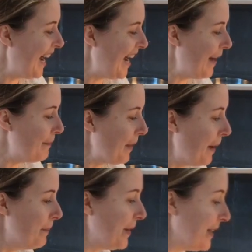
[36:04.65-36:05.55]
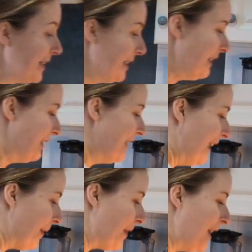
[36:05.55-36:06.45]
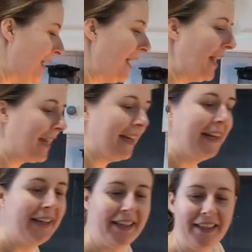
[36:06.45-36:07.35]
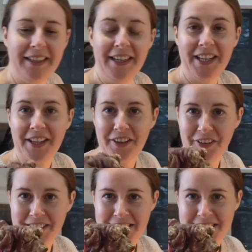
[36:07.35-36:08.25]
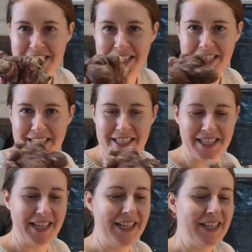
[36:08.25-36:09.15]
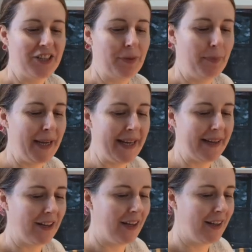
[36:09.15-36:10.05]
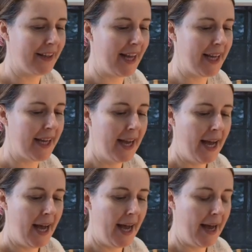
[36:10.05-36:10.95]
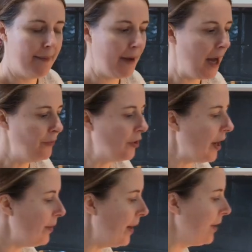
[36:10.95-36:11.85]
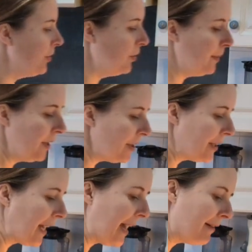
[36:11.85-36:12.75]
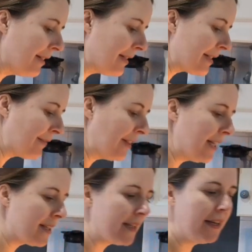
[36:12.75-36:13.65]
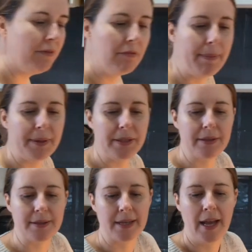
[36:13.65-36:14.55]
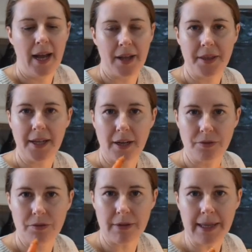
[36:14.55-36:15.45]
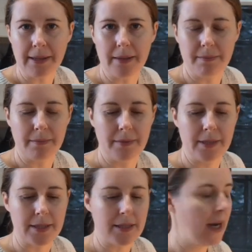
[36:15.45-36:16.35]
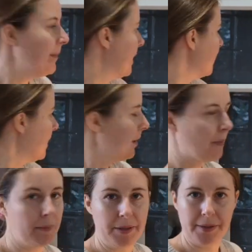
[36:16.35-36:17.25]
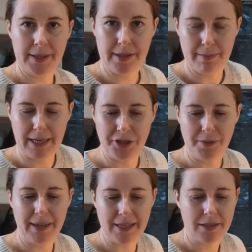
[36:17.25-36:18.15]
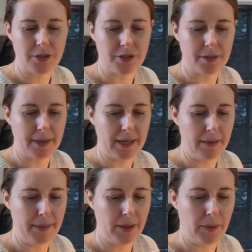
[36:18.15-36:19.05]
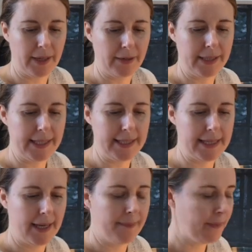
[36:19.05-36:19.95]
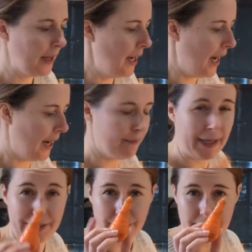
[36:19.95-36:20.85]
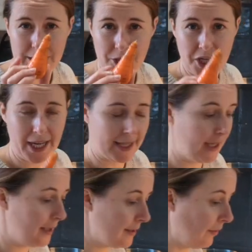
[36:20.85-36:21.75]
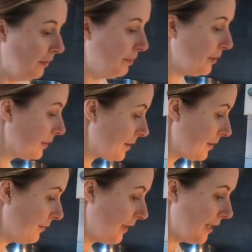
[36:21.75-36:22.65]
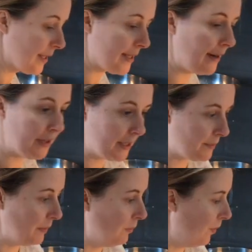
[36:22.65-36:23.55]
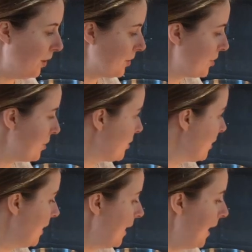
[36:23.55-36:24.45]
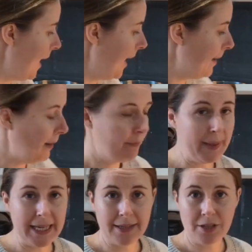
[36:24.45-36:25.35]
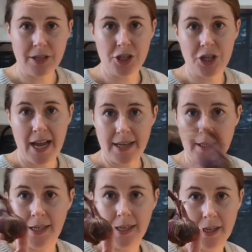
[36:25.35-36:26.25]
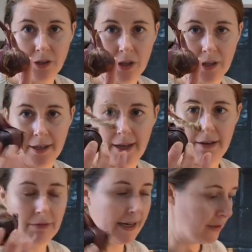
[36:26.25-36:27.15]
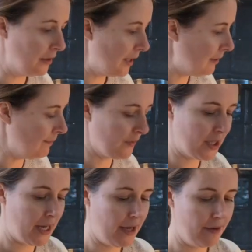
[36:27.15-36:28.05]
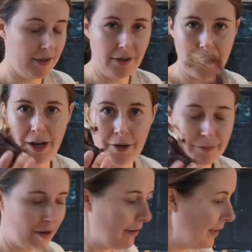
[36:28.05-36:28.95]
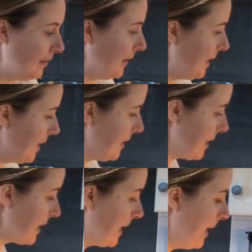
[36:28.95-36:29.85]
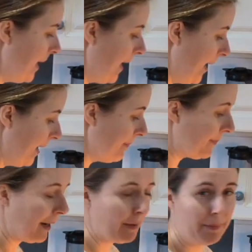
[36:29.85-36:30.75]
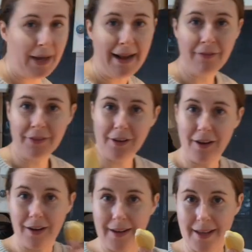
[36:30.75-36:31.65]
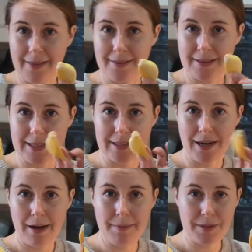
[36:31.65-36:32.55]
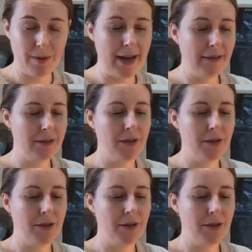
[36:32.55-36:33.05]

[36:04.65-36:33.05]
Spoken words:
But I'm thinking they're not easy things to peel, are they? And though I normally do the carrots for this in ribbons, I think I'll grate them this time, and I think I'll probably do it in the Maggi mix just to make it a bit quicker and easier. But I do need to check these for bugs first. Everything's been washed. I've been down to the shed and got a red onion, so another homegrown ingredient. I'm going to put elephant garlic in this time as well.